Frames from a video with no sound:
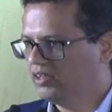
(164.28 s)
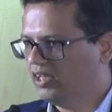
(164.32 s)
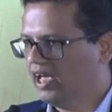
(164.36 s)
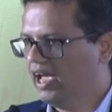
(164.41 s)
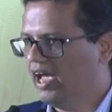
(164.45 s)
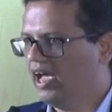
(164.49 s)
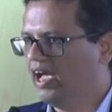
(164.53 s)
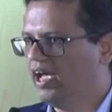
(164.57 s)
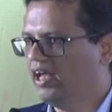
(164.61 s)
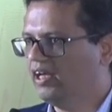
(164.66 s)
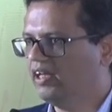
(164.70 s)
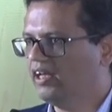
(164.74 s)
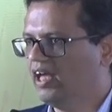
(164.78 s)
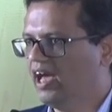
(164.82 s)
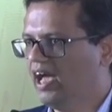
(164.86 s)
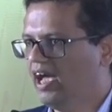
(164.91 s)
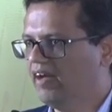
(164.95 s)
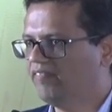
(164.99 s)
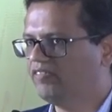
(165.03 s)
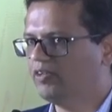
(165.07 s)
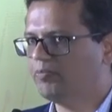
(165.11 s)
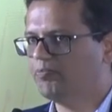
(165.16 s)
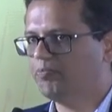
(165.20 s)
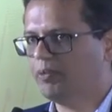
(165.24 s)
and
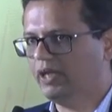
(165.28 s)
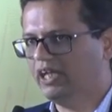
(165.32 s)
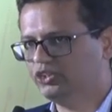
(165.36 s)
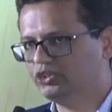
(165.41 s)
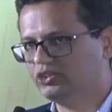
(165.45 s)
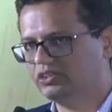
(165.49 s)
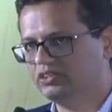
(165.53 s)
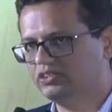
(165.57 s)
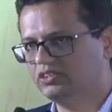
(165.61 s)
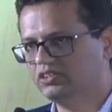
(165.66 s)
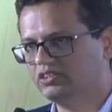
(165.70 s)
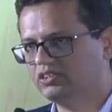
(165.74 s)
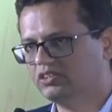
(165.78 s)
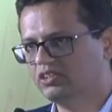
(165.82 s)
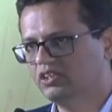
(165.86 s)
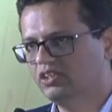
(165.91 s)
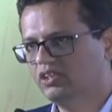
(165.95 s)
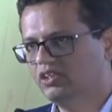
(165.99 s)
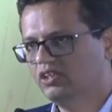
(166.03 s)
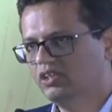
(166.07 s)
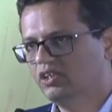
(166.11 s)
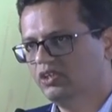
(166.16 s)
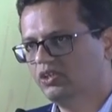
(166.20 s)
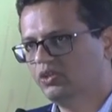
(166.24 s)
have the patience
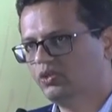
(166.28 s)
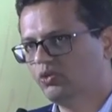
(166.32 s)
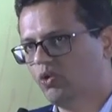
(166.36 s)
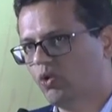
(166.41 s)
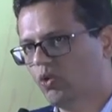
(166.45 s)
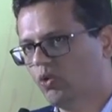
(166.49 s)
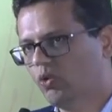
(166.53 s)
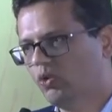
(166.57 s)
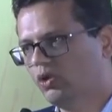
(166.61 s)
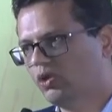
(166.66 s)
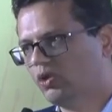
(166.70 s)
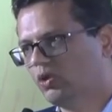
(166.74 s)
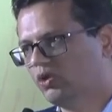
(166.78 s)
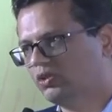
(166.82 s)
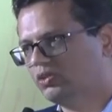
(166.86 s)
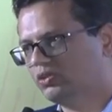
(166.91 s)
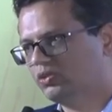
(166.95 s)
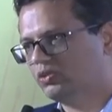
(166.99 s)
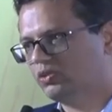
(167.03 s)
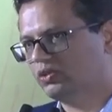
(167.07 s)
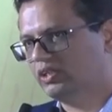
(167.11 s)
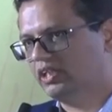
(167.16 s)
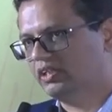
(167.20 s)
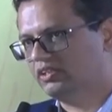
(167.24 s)
to hold
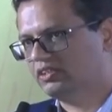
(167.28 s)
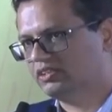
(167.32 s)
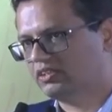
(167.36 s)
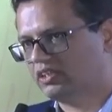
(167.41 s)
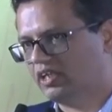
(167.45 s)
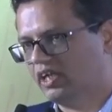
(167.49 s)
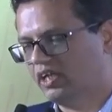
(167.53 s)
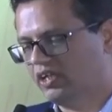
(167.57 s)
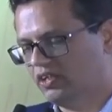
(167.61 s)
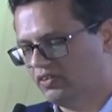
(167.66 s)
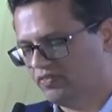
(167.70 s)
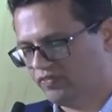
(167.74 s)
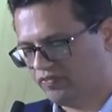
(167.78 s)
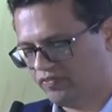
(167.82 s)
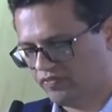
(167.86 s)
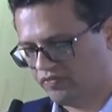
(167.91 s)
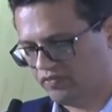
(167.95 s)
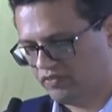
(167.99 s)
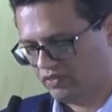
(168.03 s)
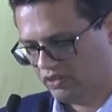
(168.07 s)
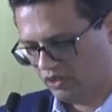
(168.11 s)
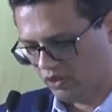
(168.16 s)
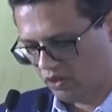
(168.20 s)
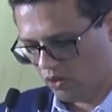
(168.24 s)
on to this kind of
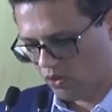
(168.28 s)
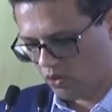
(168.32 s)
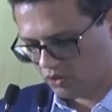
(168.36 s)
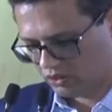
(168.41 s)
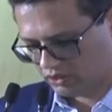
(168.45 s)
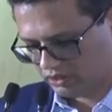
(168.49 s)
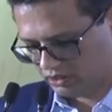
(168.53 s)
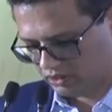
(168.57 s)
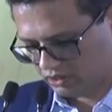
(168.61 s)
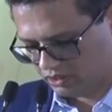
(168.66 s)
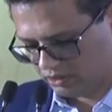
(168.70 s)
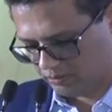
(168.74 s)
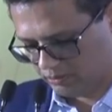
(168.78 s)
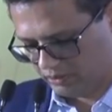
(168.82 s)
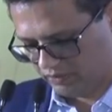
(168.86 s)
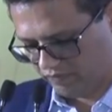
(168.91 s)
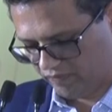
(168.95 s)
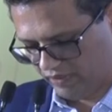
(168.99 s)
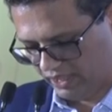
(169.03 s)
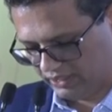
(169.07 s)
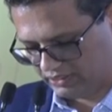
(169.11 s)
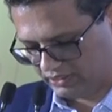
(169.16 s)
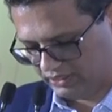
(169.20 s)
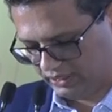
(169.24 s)
long-term
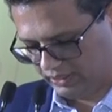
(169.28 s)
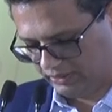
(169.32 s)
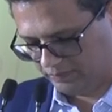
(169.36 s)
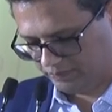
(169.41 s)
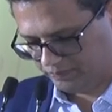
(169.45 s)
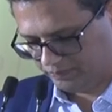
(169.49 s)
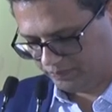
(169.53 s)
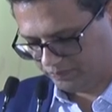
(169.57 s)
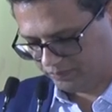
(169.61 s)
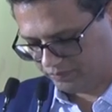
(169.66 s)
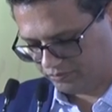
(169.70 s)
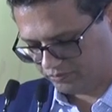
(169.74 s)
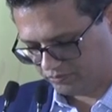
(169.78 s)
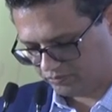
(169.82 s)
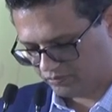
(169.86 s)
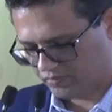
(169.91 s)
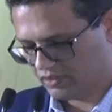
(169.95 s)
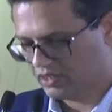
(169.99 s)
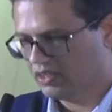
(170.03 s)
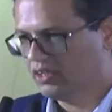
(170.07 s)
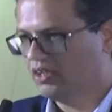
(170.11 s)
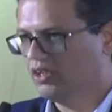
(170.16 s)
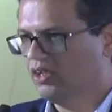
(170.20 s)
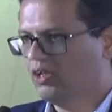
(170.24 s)
investing.
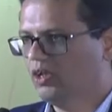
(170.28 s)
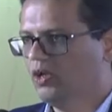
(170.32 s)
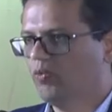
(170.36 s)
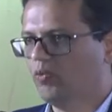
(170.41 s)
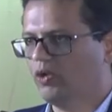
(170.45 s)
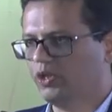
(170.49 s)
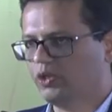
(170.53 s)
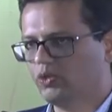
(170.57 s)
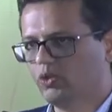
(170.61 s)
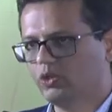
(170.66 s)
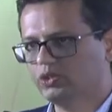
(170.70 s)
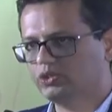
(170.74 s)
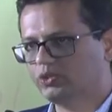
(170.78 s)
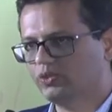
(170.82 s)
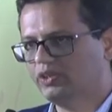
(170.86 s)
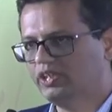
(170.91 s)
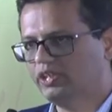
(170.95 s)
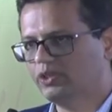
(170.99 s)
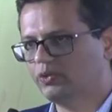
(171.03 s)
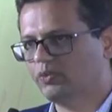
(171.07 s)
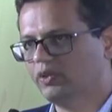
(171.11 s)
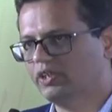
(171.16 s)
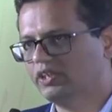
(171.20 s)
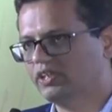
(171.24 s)
What you also
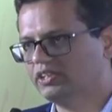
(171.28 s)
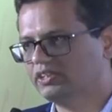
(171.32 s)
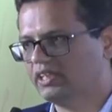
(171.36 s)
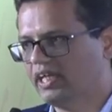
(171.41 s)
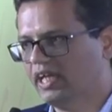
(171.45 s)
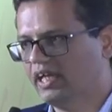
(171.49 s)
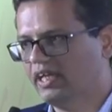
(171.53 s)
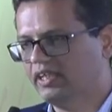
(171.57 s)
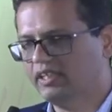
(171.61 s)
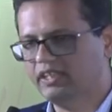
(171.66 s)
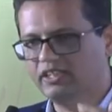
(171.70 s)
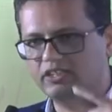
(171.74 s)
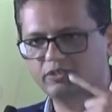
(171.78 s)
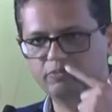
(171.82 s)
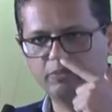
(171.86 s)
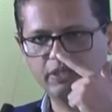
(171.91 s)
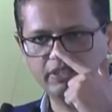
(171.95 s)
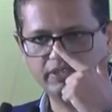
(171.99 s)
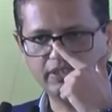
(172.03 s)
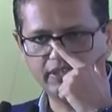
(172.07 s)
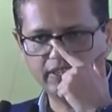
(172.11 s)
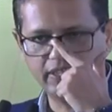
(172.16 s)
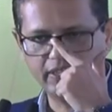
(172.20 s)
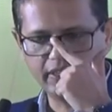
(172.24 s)
need to understand is
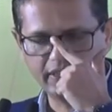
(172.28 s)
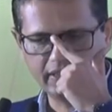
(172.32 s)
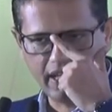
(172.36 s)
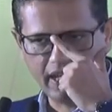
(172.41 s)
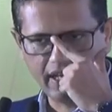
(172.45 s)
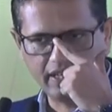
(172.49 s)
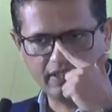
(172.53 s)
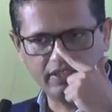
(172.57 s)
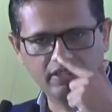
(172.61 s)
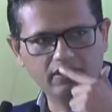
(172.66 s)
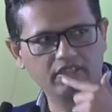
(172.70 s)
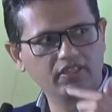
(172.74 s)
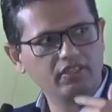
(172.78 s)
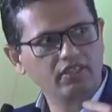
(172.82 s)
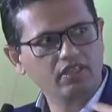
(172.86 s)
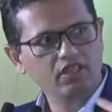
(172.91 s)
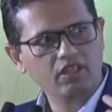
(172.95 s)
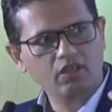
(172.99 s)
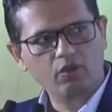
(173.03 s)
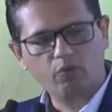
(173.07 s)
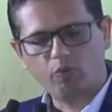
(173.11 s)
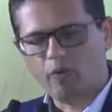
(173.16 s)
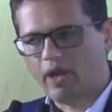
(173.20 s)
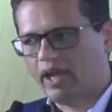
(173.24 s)
basically that
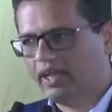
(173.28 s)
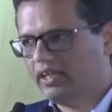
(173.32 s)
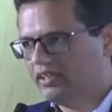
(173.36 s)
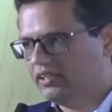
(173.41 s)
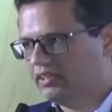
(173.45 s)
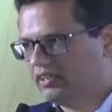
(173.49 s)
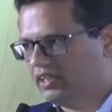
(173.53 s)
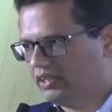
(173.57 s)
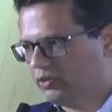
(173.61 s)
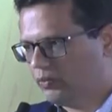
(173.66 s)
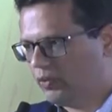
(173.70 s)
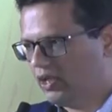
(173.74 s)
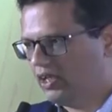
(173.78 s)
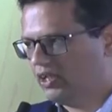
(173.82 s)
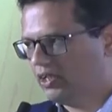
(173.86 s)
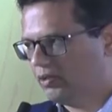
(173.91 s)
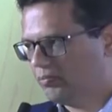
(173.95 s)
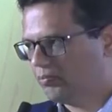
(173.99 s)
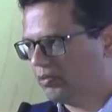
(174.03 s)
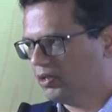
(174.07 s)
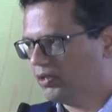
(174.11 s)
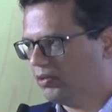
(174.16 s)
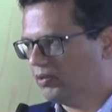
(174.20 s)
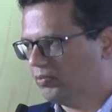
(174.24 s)
while the 12
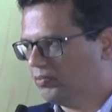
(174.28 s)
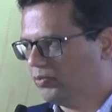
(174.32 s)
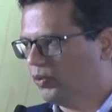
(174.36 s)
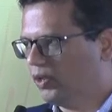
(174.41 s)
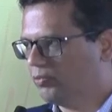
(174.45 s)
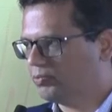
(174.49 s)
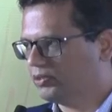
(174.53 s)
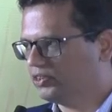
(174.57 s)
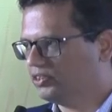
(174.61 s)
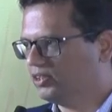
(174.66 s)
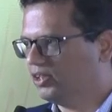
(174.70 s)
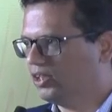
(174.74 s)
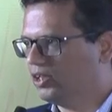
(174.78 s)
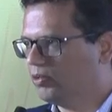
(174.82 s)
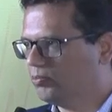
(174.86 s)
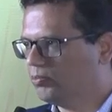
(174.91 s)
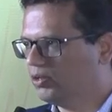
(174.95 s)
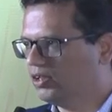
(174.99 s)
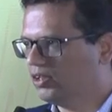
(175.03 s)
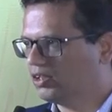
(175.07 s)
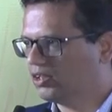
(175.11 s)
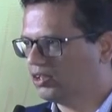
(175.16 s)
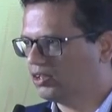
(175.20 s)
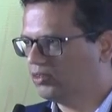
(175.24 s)
number, 12%
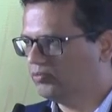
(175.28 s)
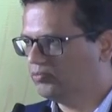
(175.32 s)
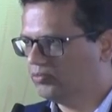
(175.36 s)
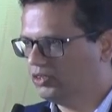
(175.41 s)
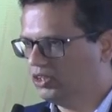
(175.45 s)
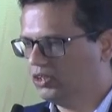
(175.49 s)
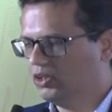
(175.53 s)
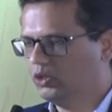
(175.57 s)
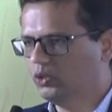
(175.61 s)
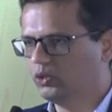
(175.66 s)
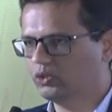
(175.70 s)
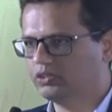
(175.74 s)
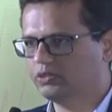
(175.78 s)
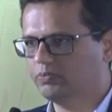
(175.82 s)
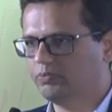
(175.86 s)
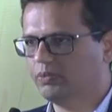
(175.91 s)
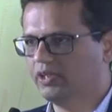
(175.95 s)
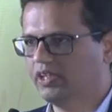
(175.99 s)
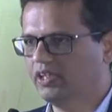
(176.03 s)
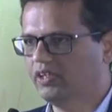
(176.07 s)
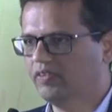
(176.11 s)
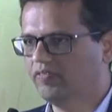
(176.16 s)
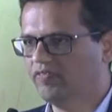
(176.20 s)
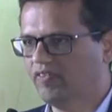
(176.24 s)
number, you know, looks
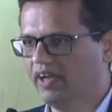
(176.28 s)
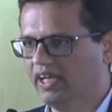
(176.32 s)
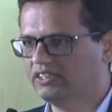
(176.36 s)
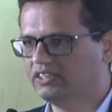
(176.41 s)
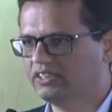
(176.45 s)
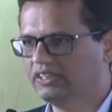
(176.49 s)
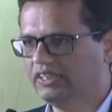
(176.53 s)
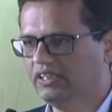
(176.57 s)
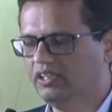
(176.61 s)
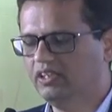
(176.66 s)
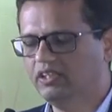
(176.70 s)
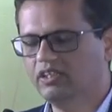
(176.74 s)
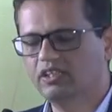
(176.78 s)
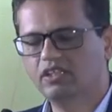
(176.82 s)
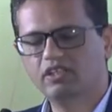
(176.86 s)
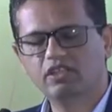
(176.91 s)
pretty fancy,